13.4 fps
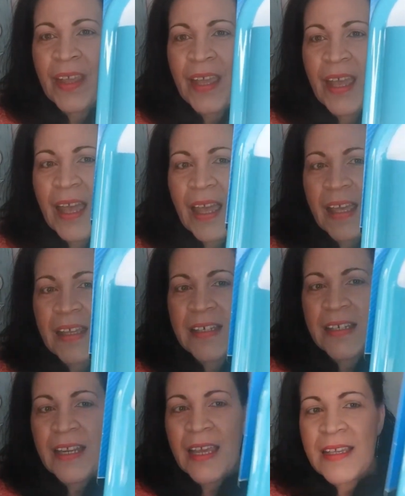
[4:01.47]
And
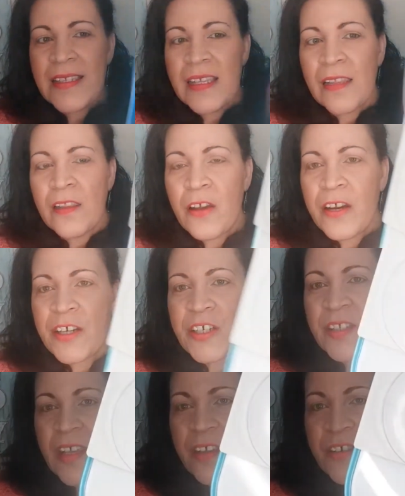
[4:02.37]
it has a large
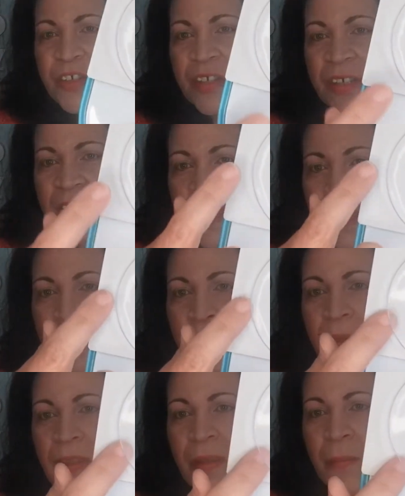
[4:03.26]
suction cup
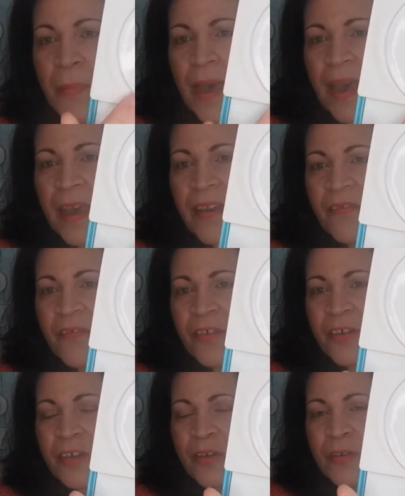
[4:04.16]
on the back for
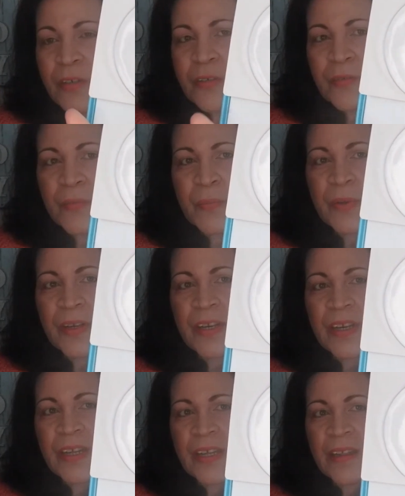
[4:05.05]
you to put it
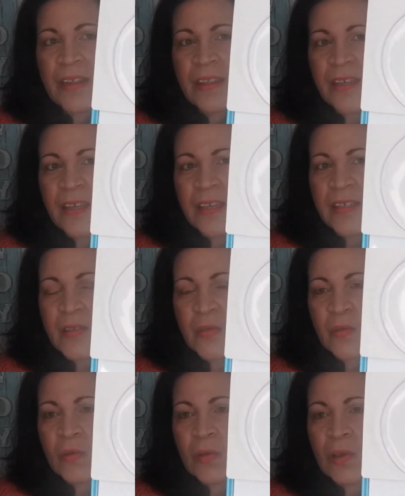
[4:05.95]
in the
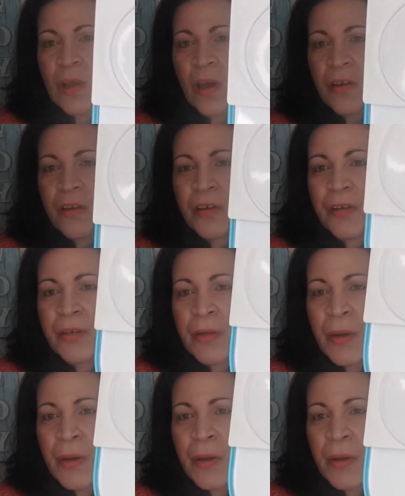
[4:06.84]
school locker.